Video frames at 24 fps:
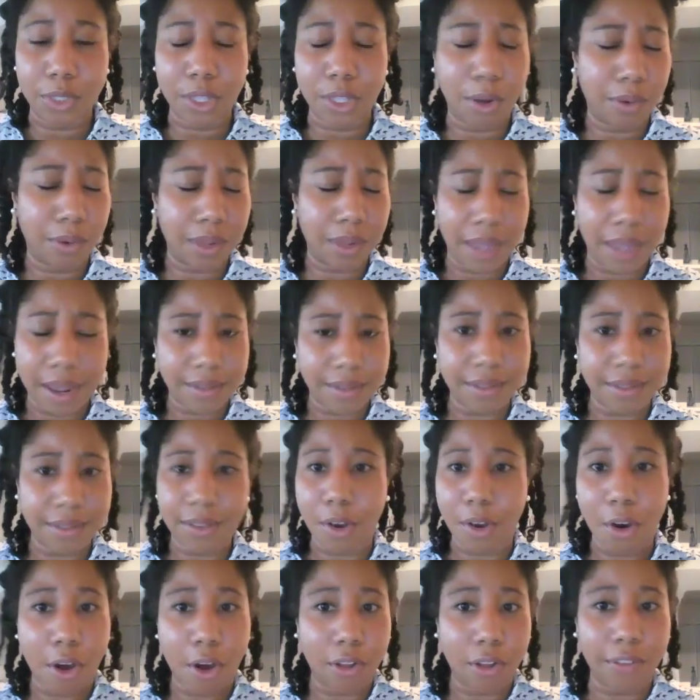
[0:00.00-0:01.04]
So yes,
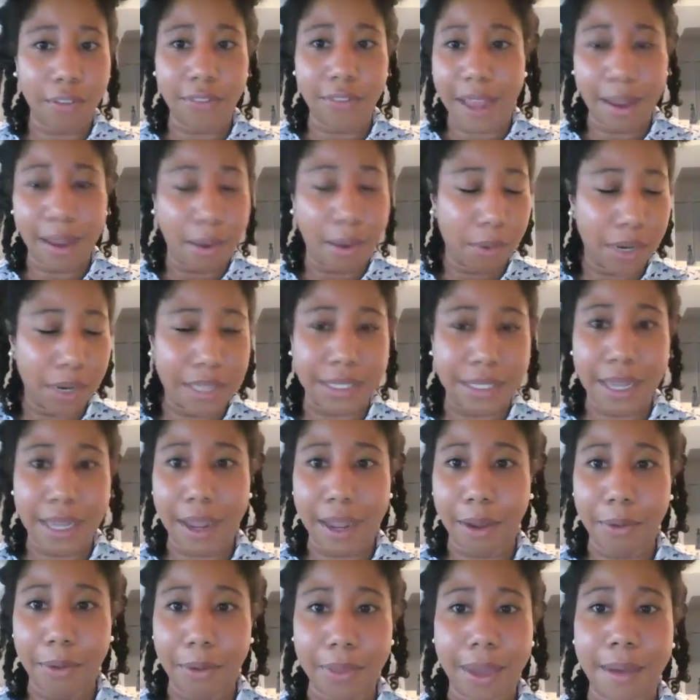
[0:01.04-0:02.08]
all of that, I wanted to
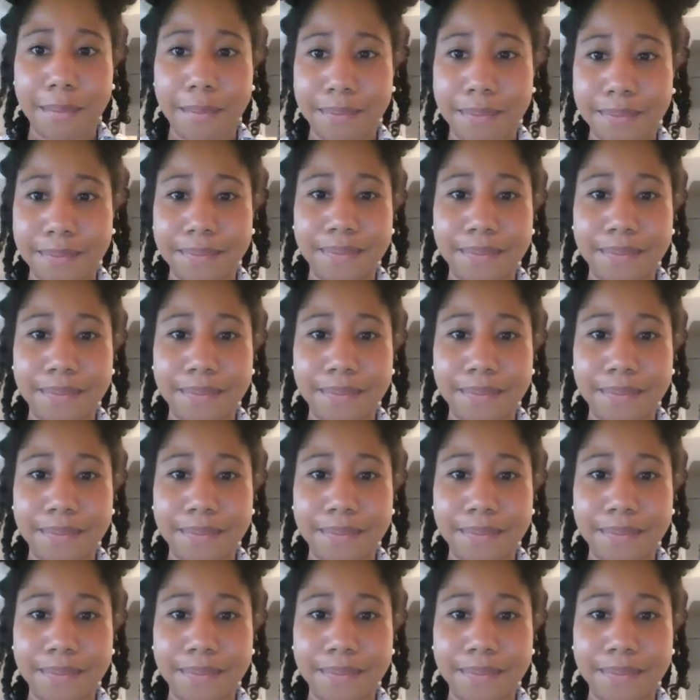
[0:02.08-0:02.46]
echo that.